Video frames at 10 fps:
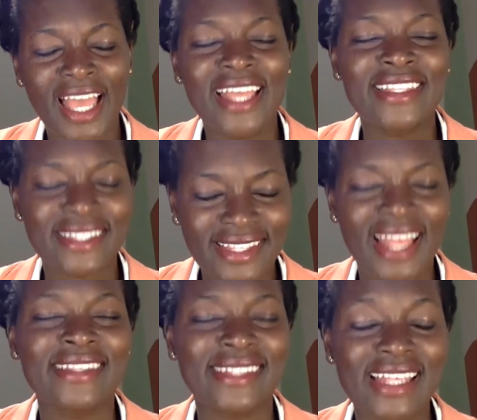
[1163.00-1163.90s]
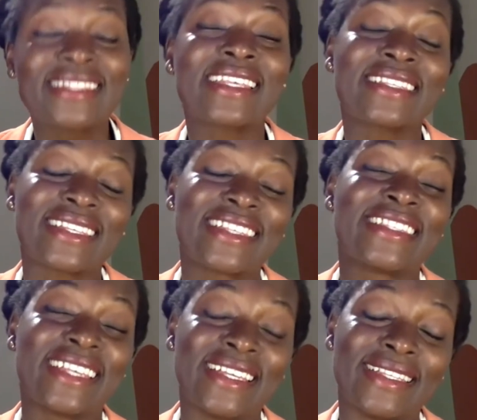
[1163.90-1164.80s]
It's as senseless as
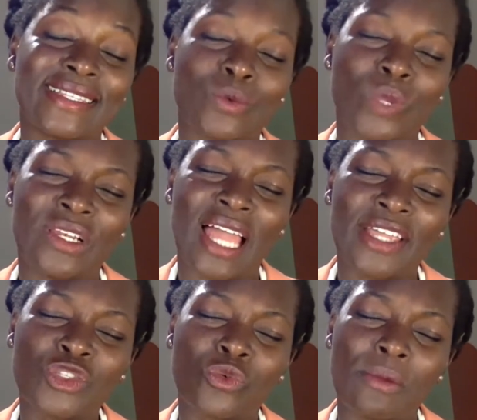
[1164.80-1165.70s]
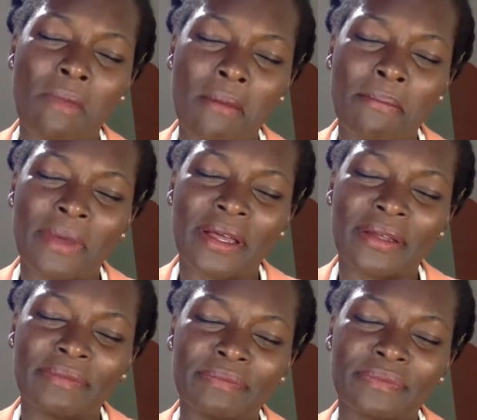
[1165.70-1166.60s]
it is. We like to
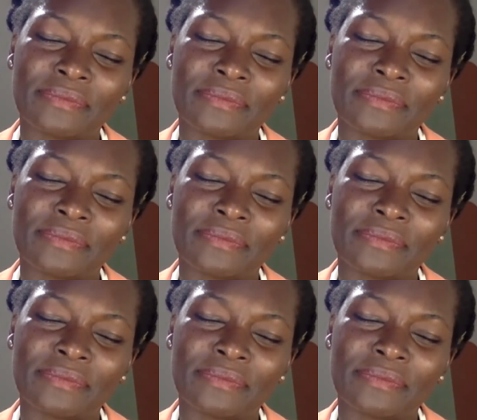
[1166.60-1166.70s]
remember.